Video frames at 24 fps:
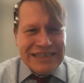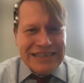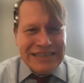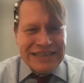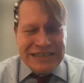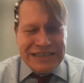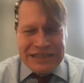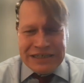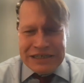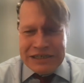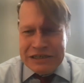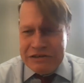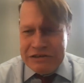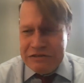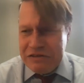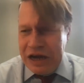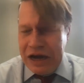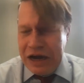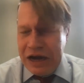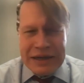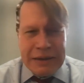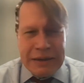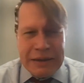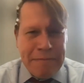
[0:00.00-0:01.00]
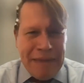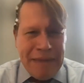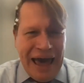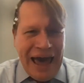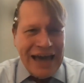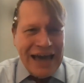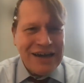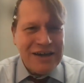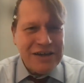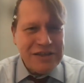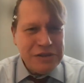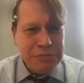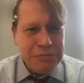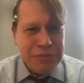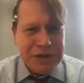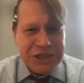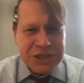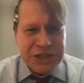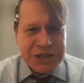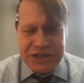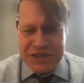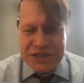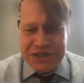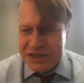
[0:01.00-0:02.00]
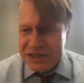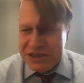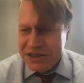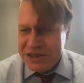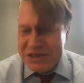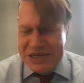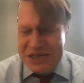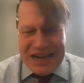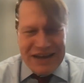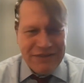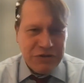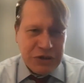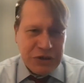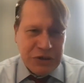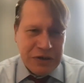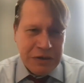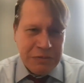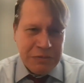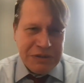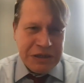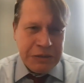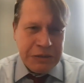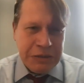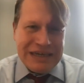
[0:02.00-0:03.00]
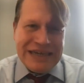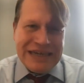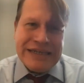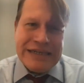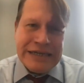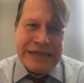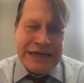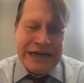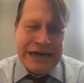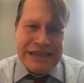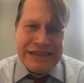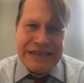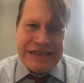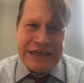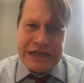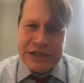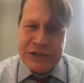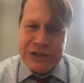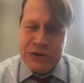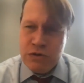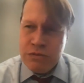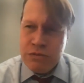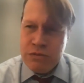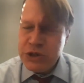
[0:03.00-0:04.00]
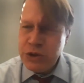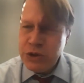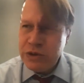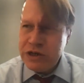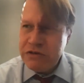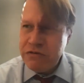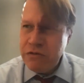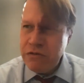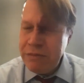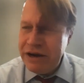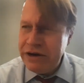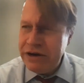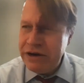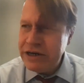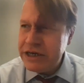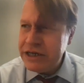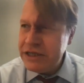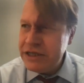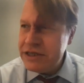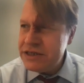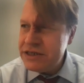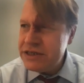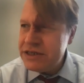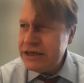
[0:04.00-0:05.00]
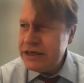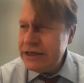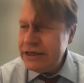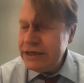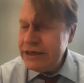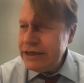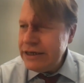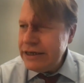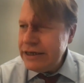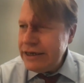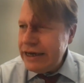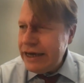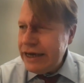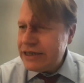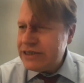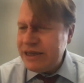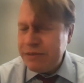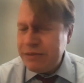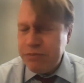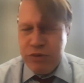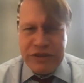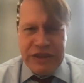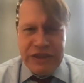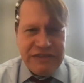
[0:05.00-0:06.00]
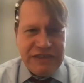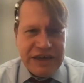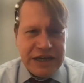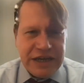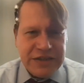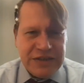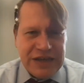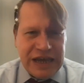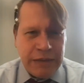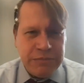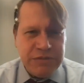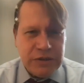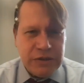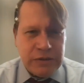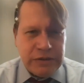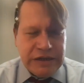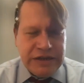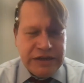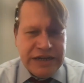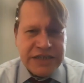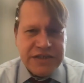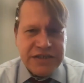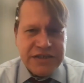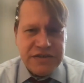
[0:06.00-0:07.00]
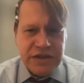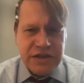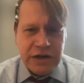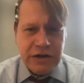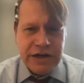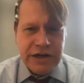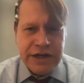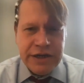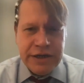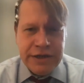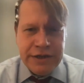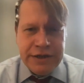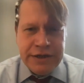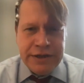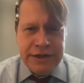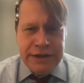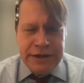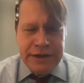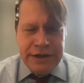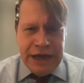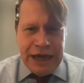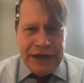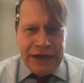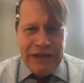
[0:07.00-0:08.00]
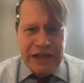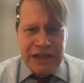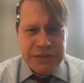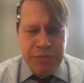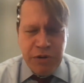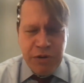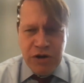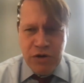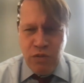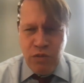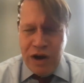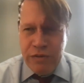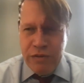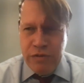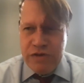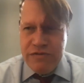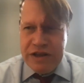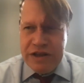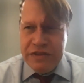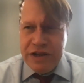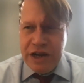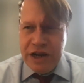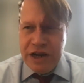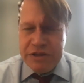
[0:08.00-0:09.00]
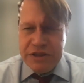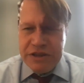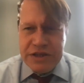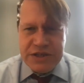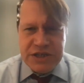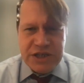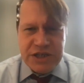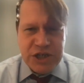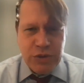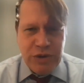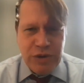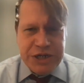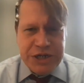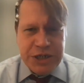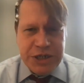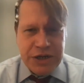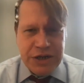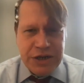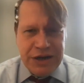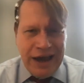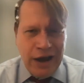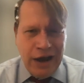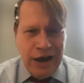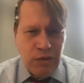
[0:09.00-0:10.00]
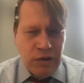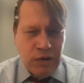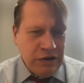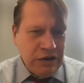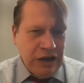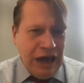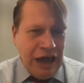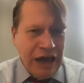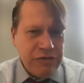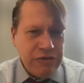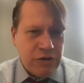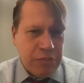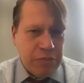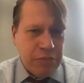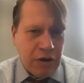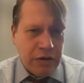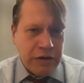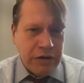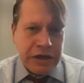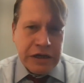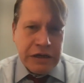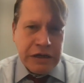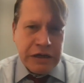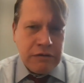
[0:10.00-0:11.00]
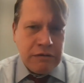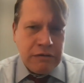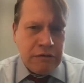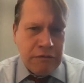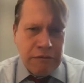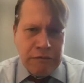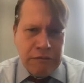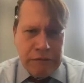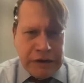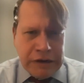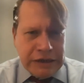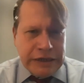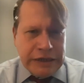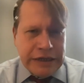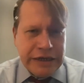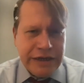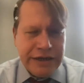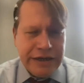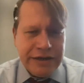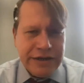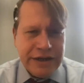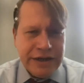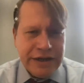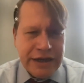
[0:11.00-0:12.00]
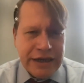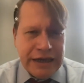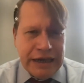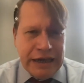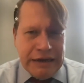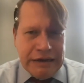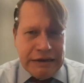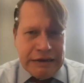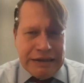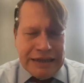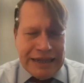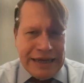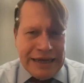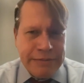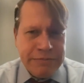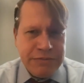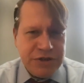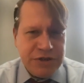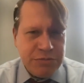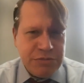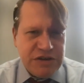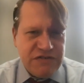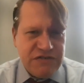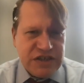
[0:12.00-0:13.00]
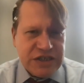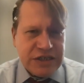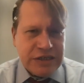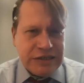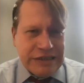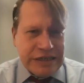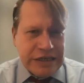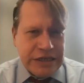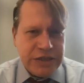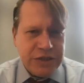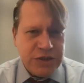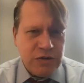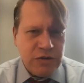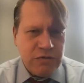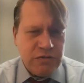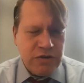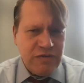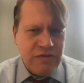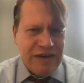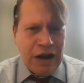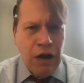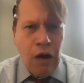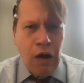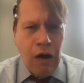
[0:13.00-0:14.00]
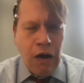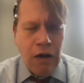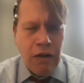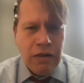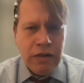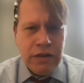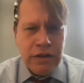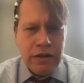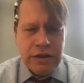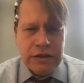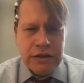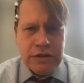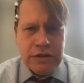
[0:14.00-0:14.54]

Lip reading: idea of cutting back the budget is never going to be appealing, I think, to a majority of Americans, except when they think it's absolutely necessary. And that's part of why we've ended up in this situation now where neither party really can claim to be fiscally conservative at all.